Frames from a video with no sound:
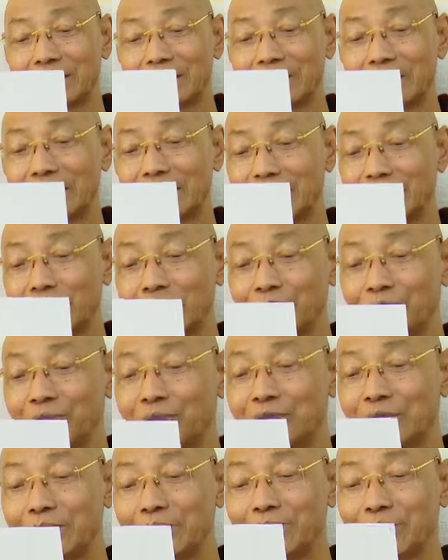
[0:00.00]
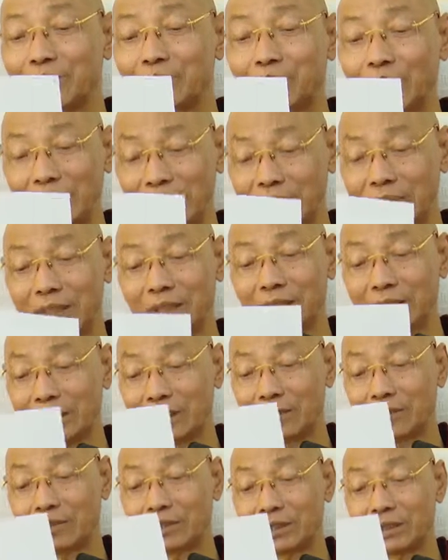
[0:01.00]
The confusing points a
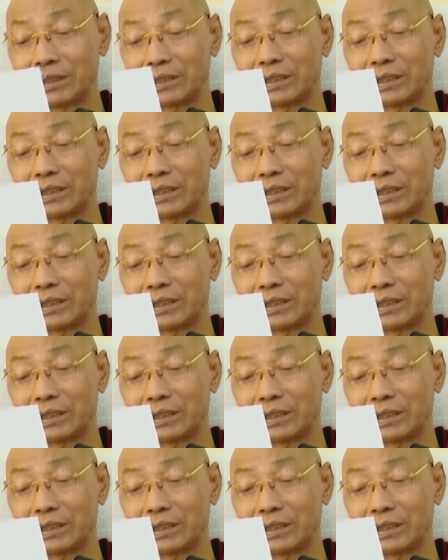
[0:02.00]
lot.